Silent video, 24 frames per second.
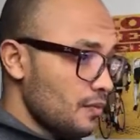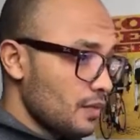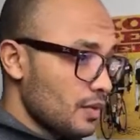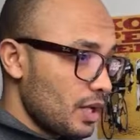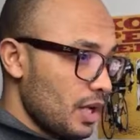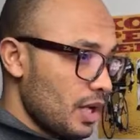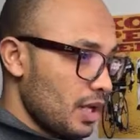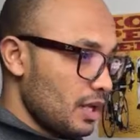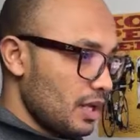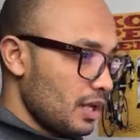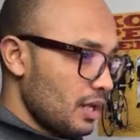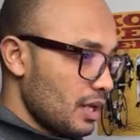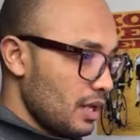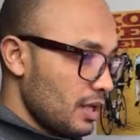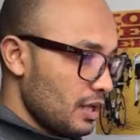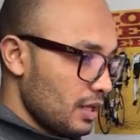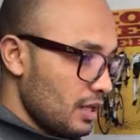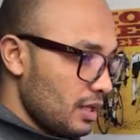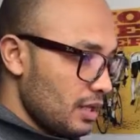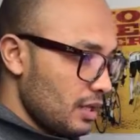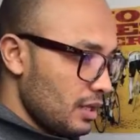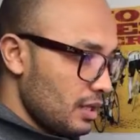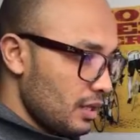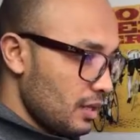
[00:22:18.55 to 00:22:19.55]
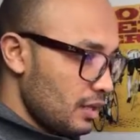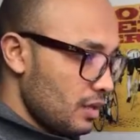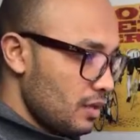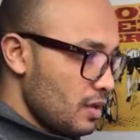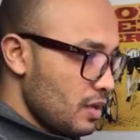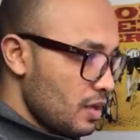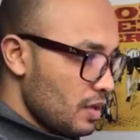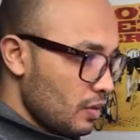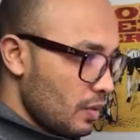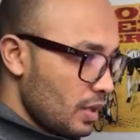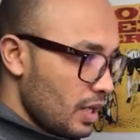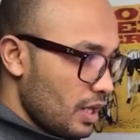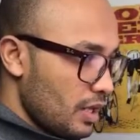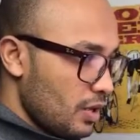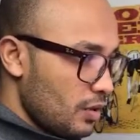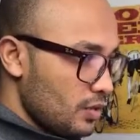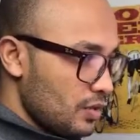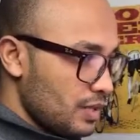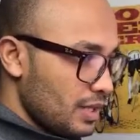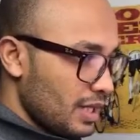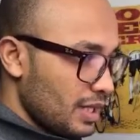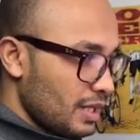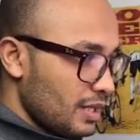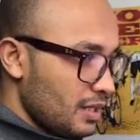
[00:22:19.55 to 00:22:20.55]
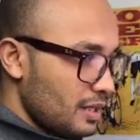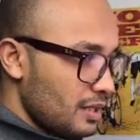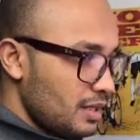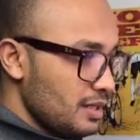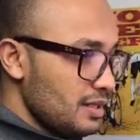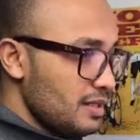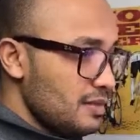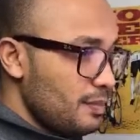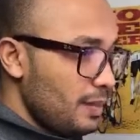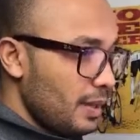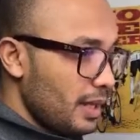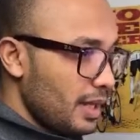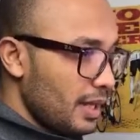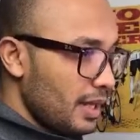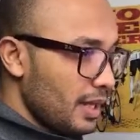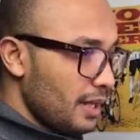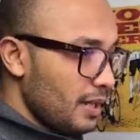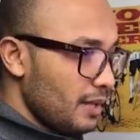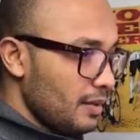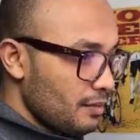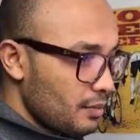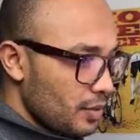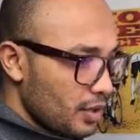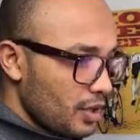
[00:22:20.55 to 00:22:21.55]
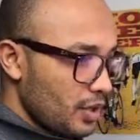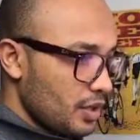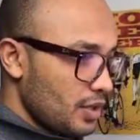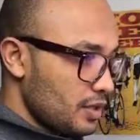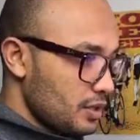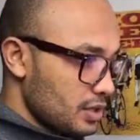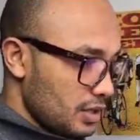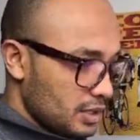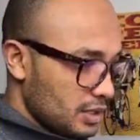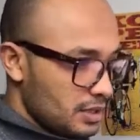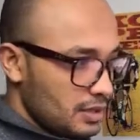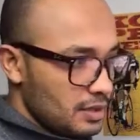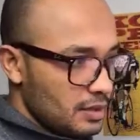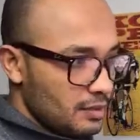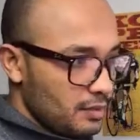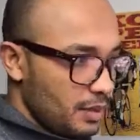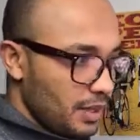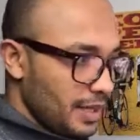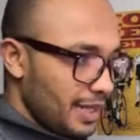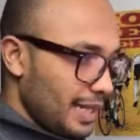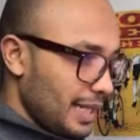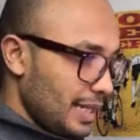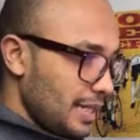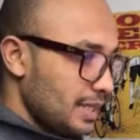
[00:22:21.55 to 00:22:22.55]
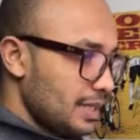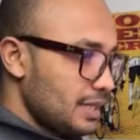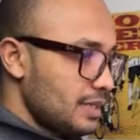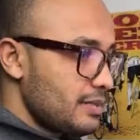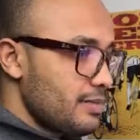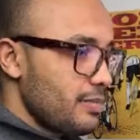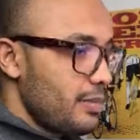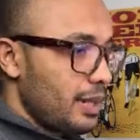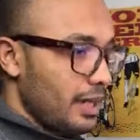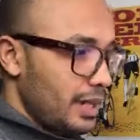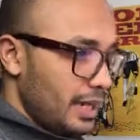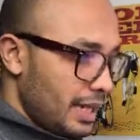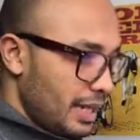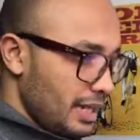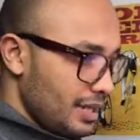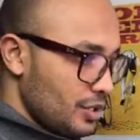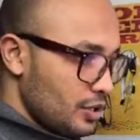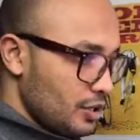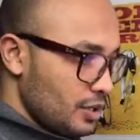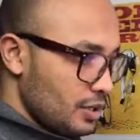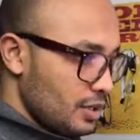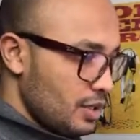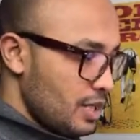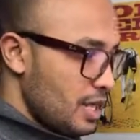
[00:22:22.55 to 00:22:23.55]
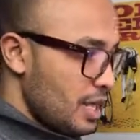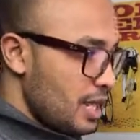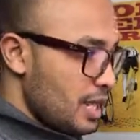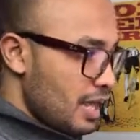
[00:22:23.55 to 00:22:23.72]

and again here we are using the display because it's simply a display action,